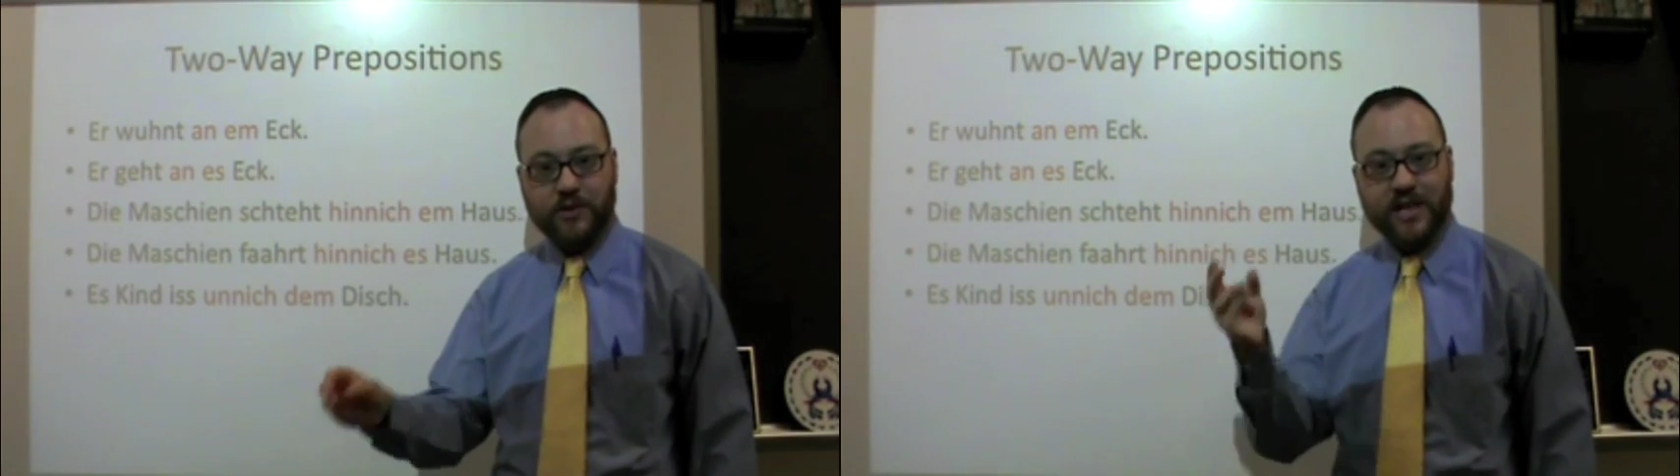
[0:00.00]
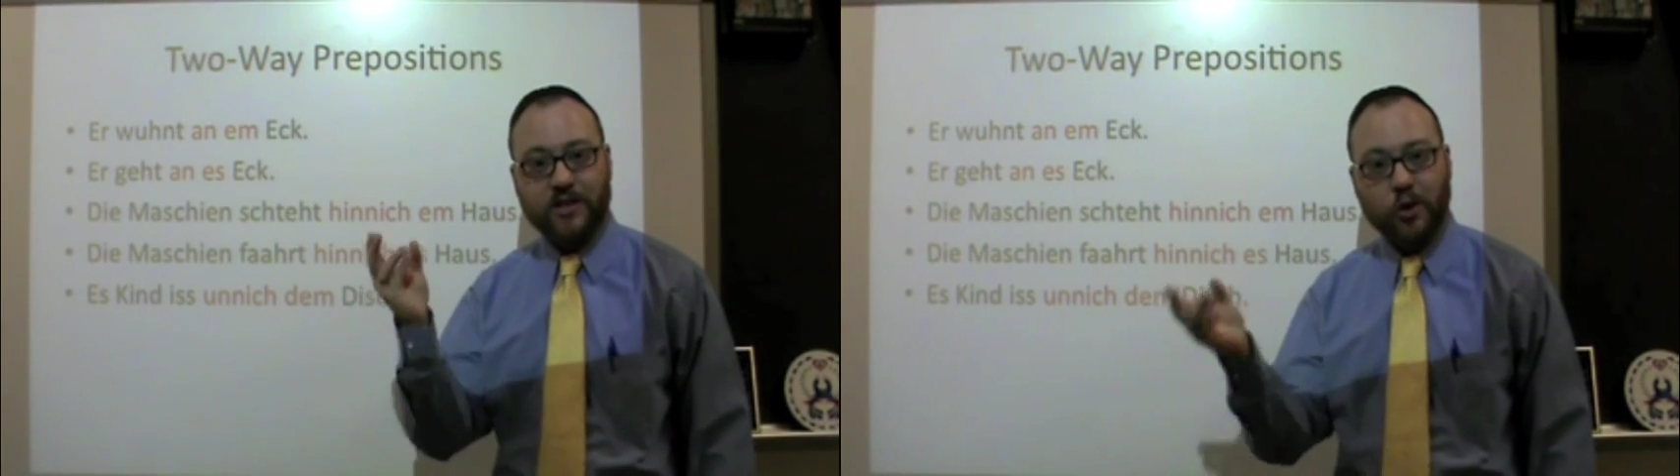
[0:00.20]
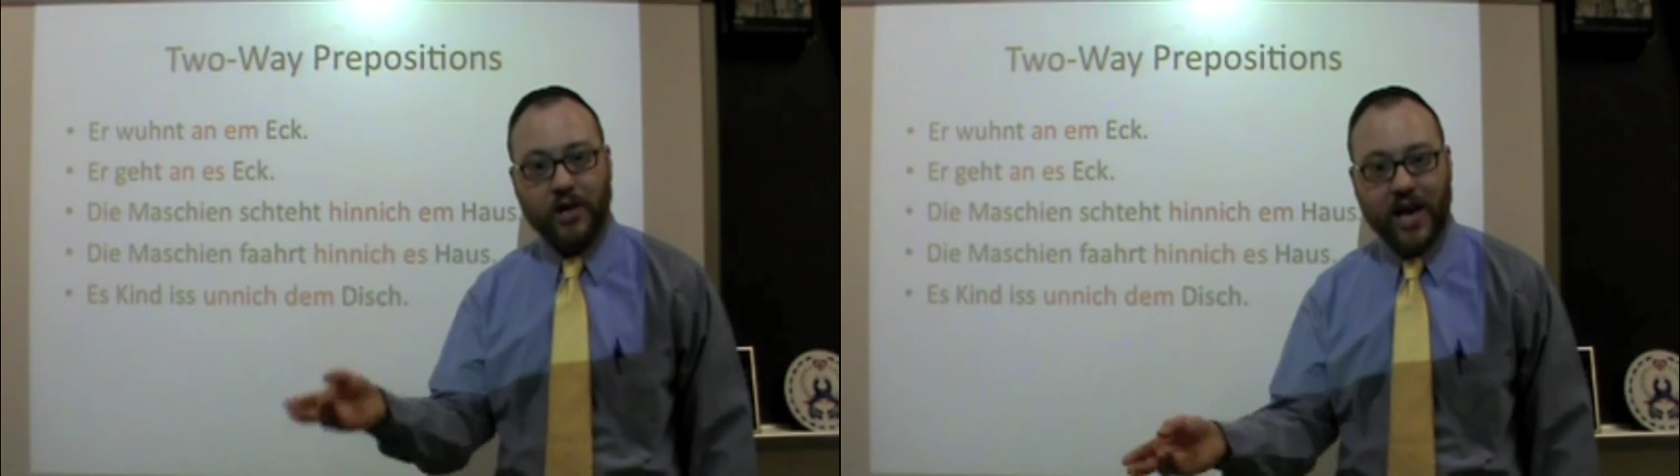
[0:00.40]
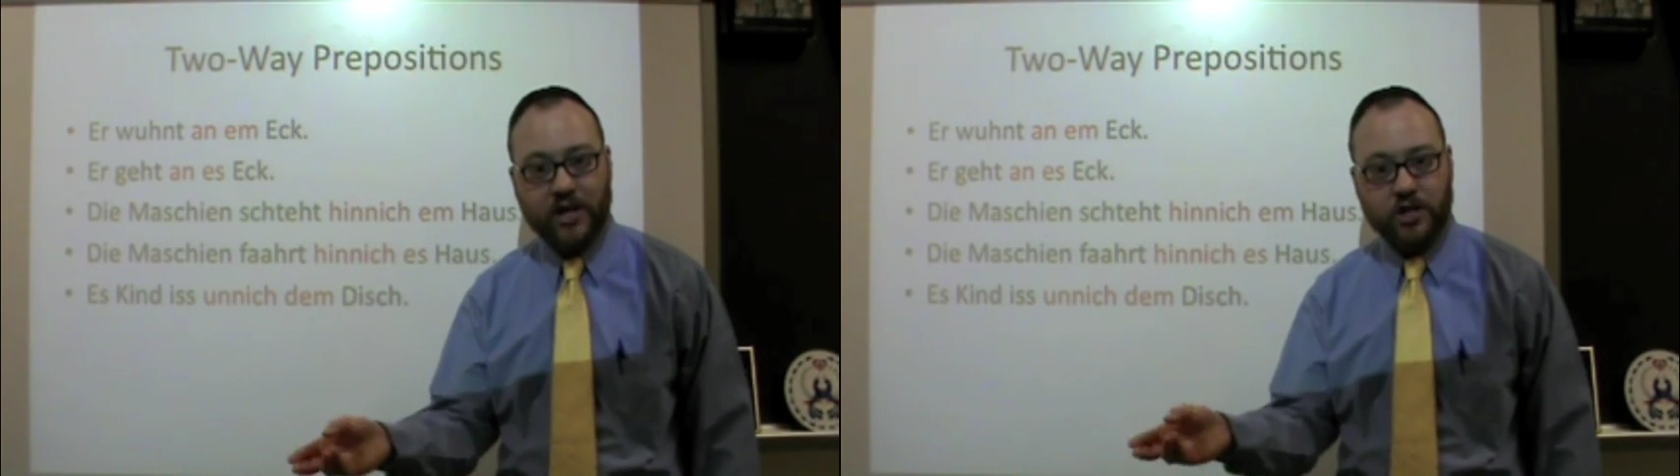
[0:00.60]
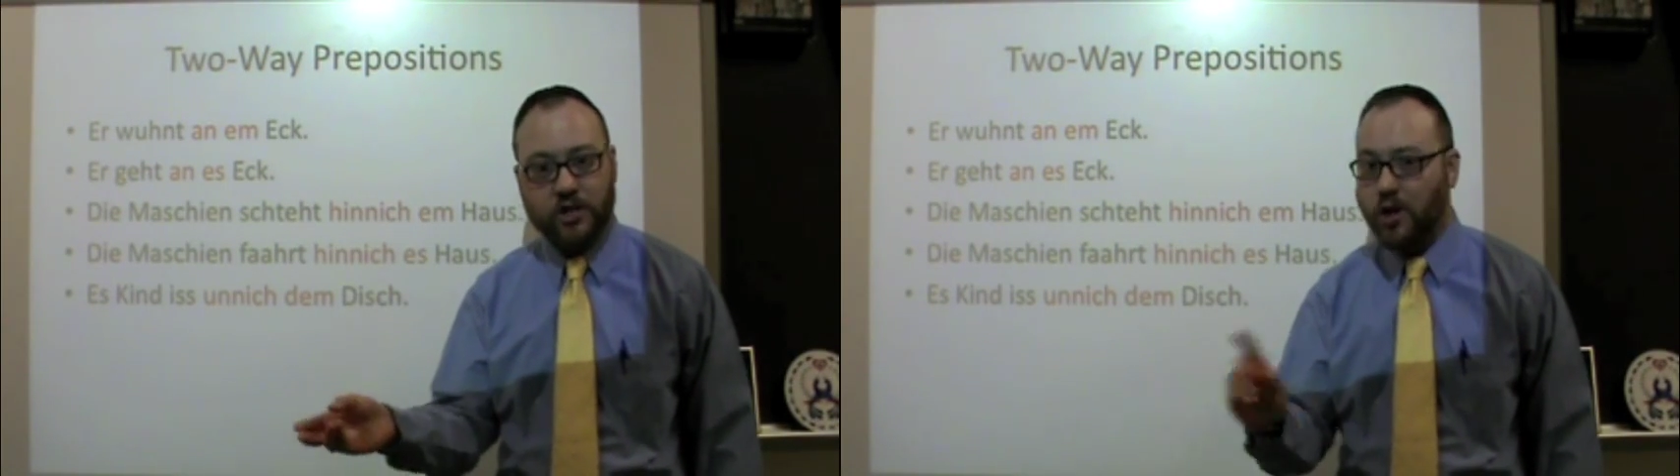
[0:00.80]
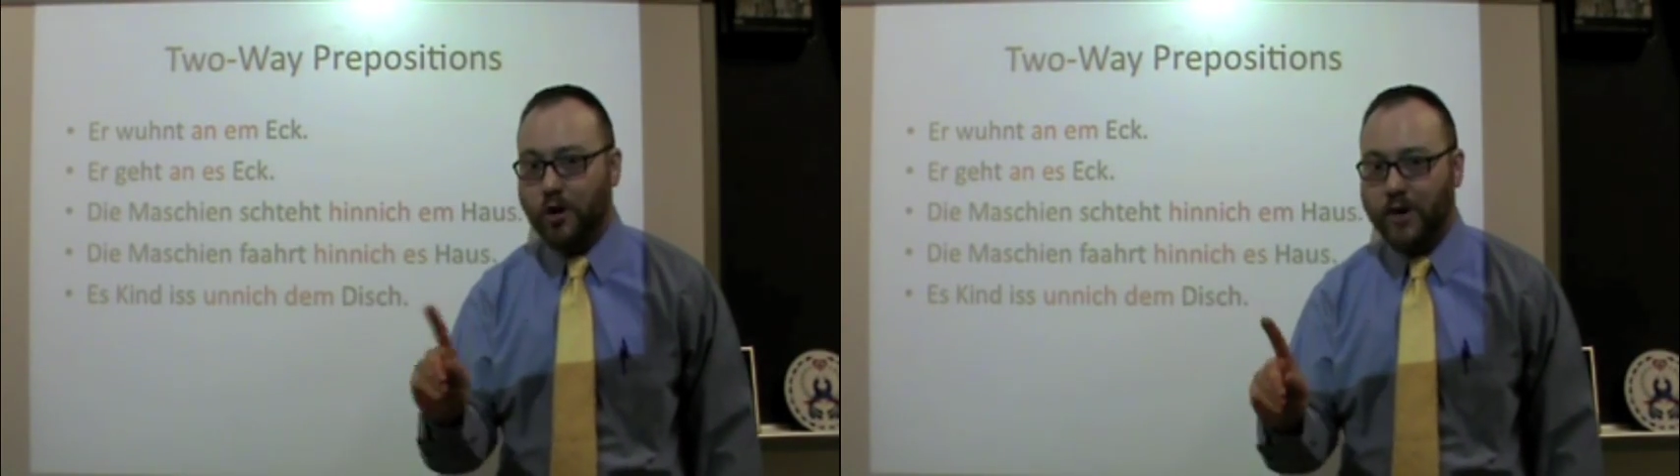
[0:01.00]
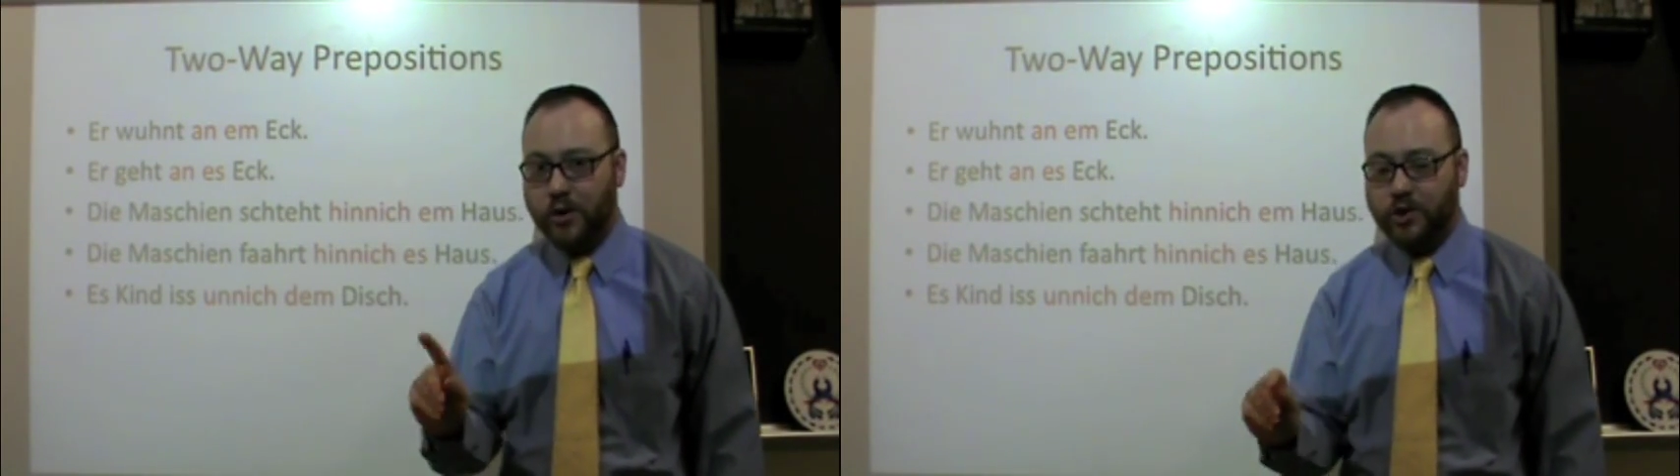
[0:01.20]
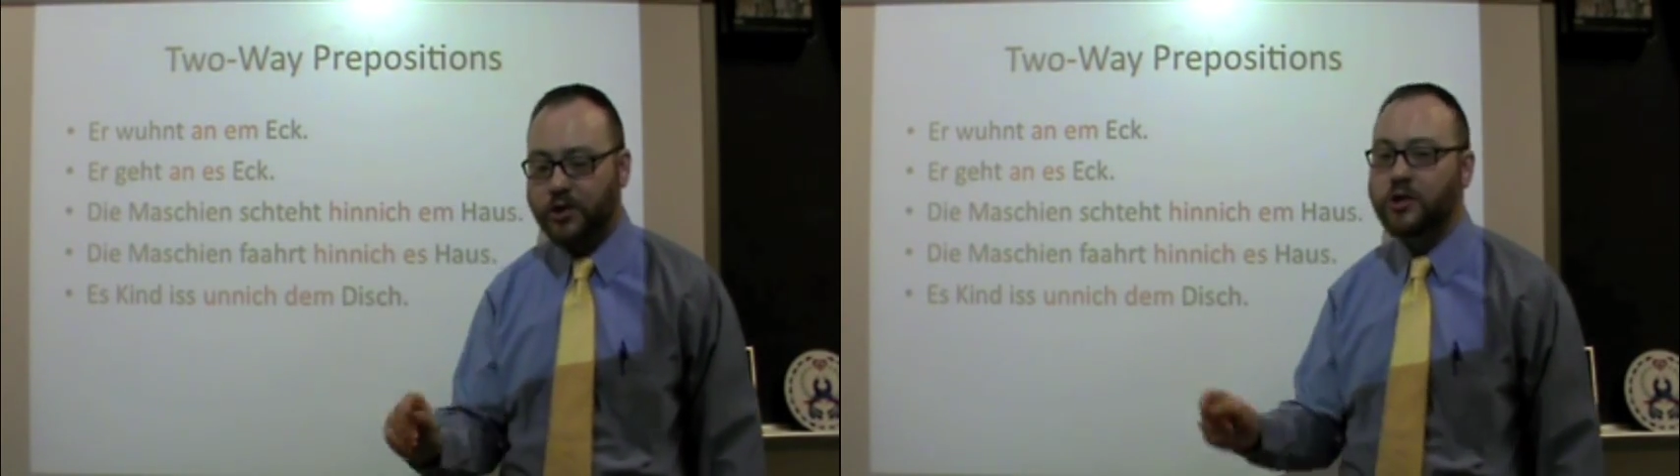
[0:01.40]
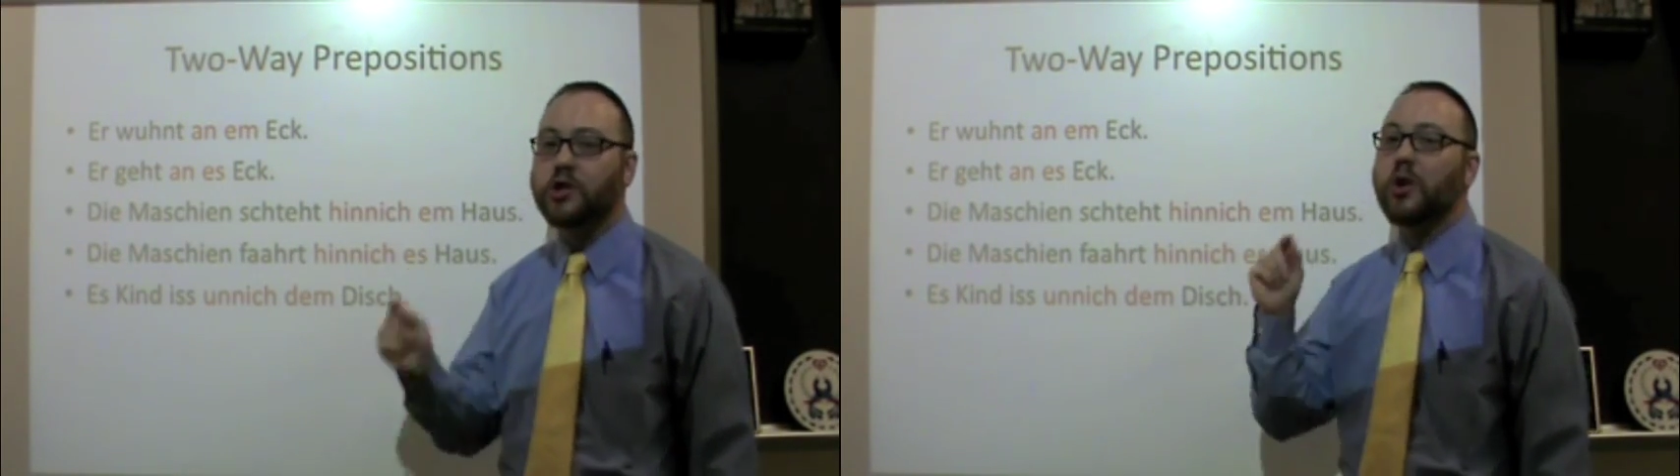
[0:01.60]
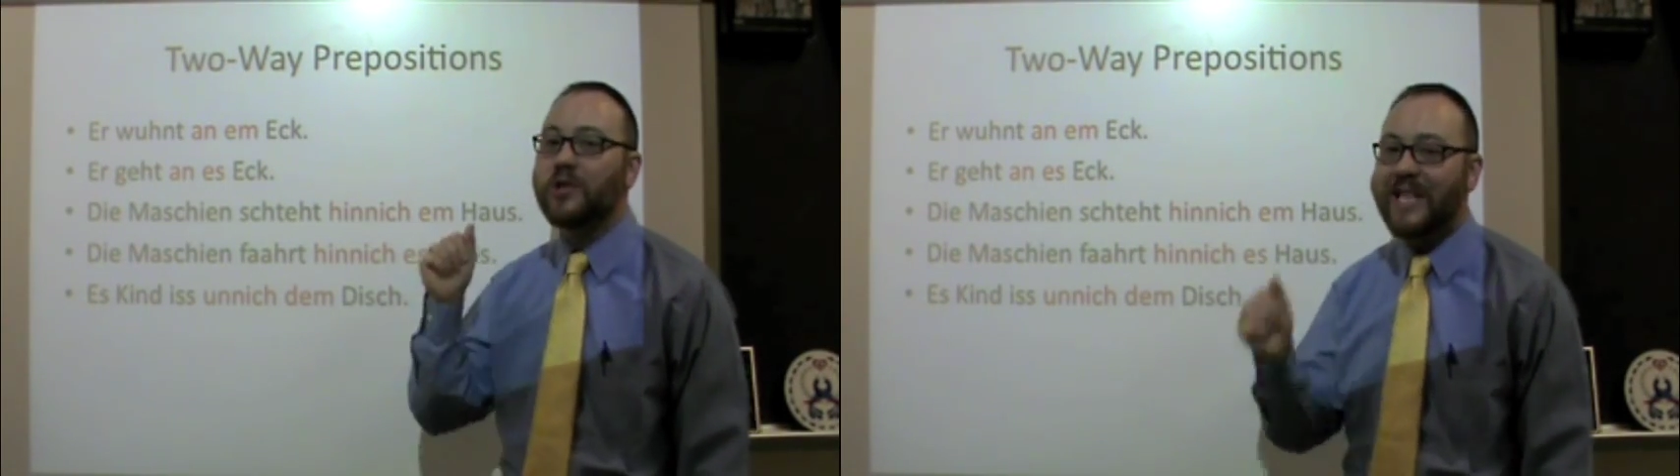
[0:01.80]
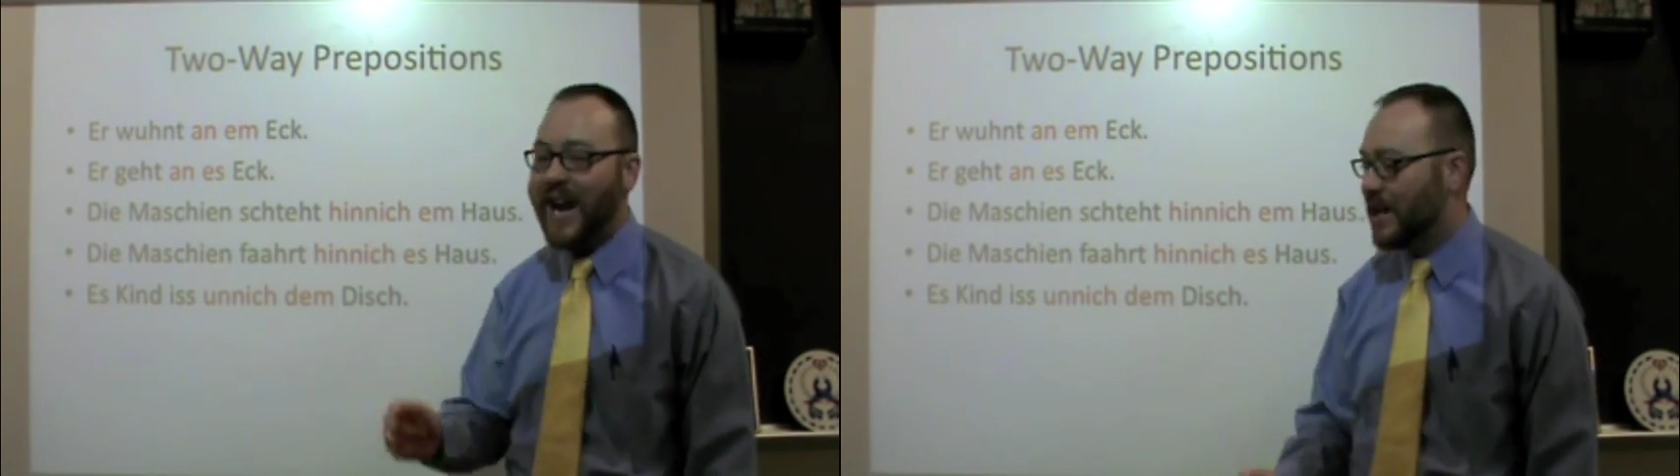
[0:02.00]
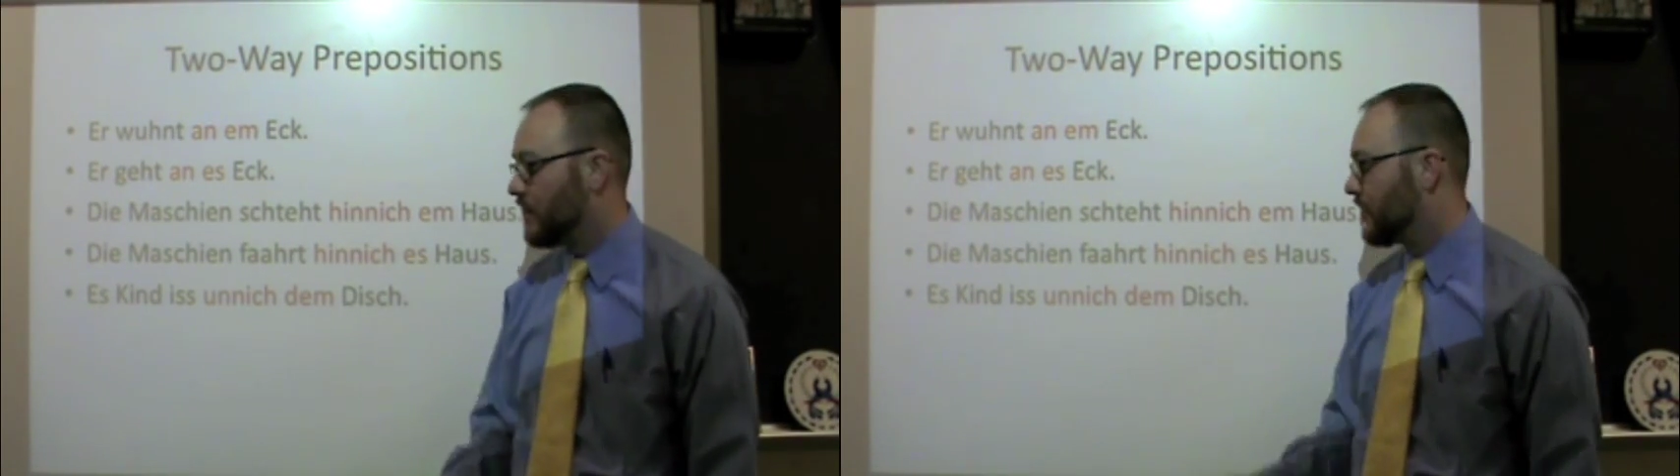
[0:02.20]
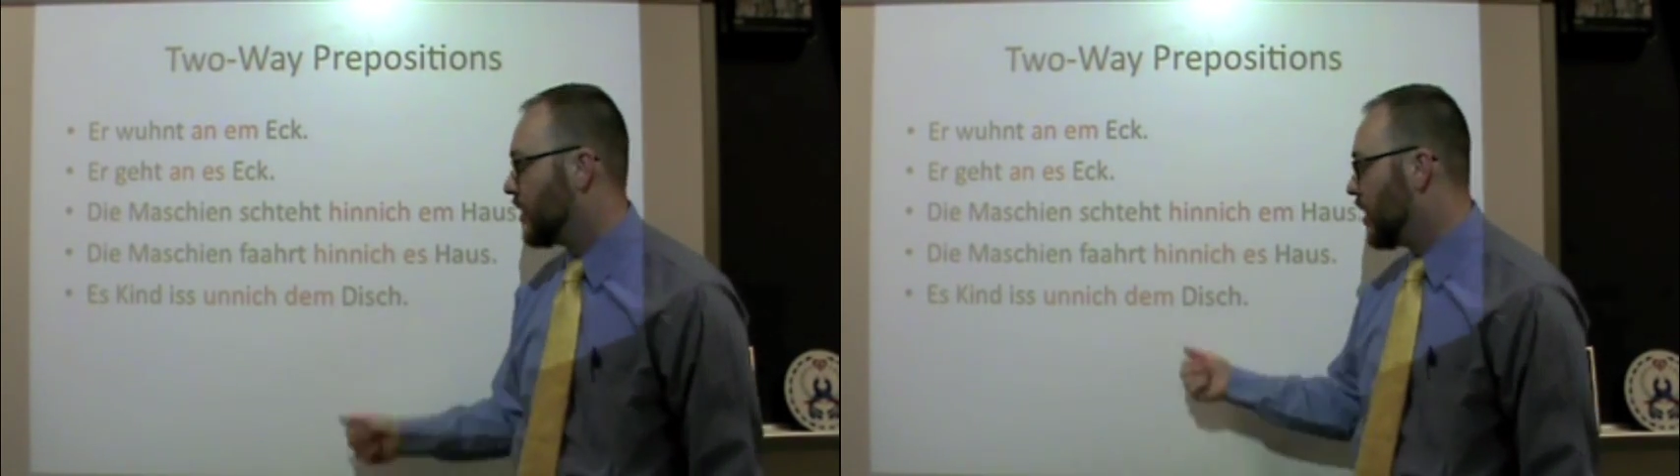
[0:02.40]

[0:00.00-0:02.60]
So that's location, no motion. So dative.